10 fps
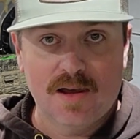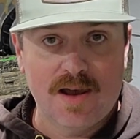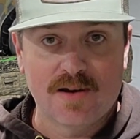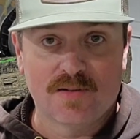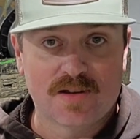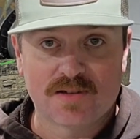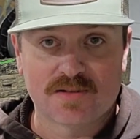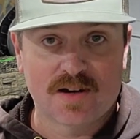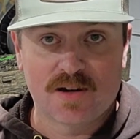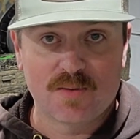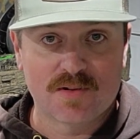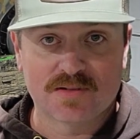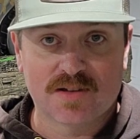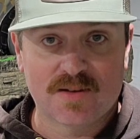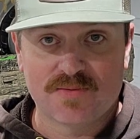I don't necessarily want to
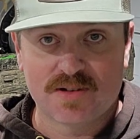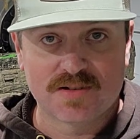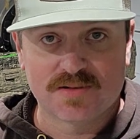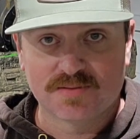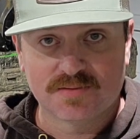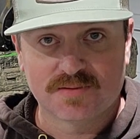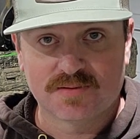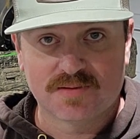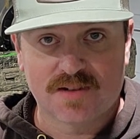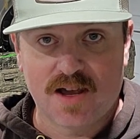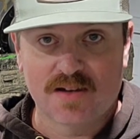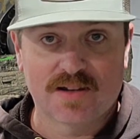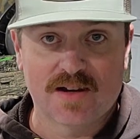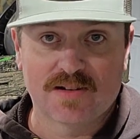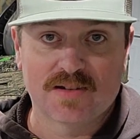stop fishing. I'll
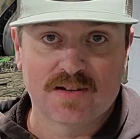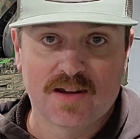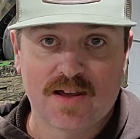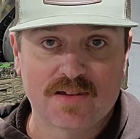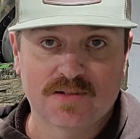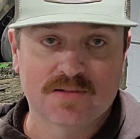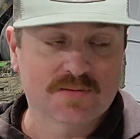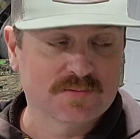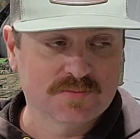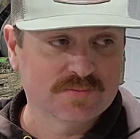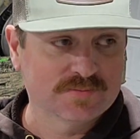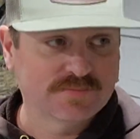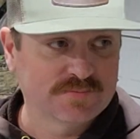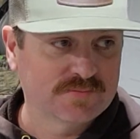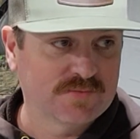take it to
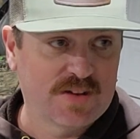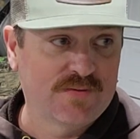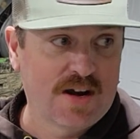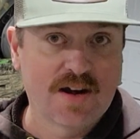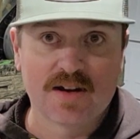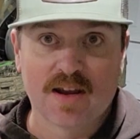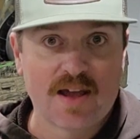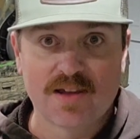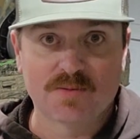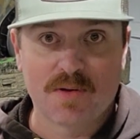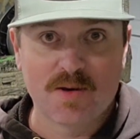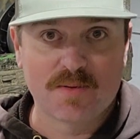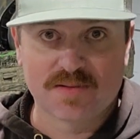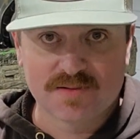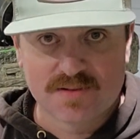the very last moment.